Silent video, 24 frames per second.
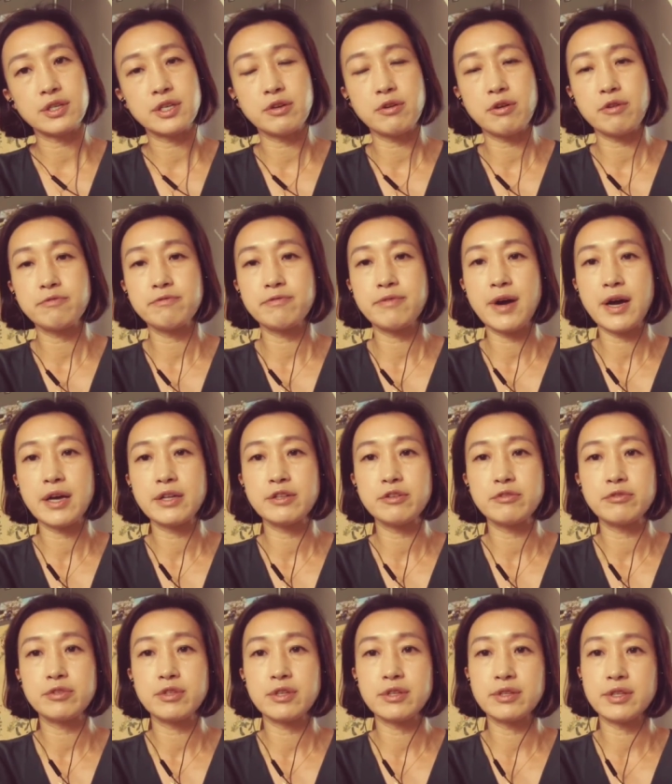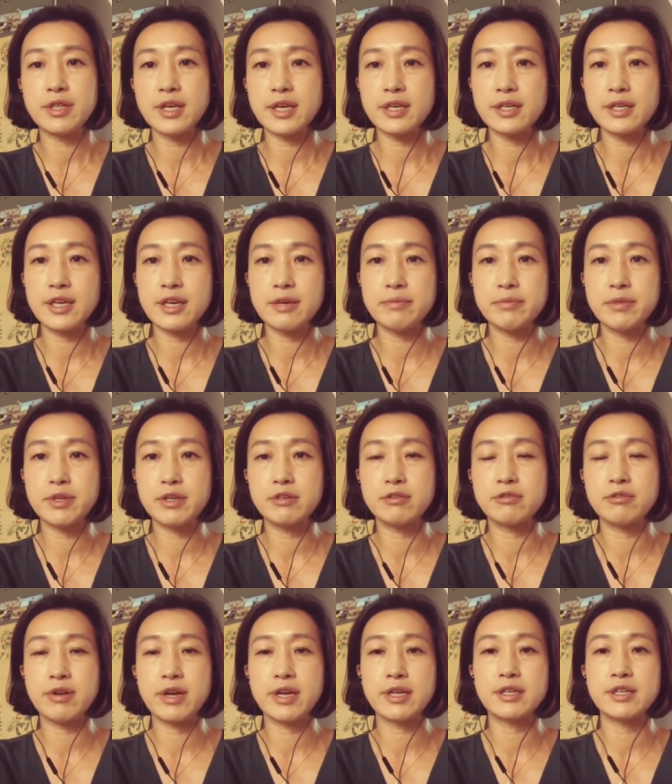your father would think him the
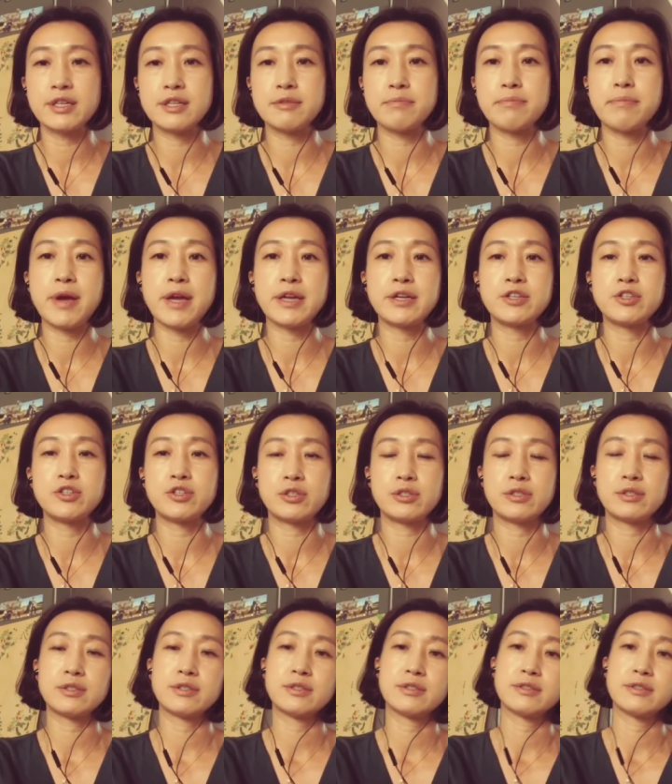greatest manager.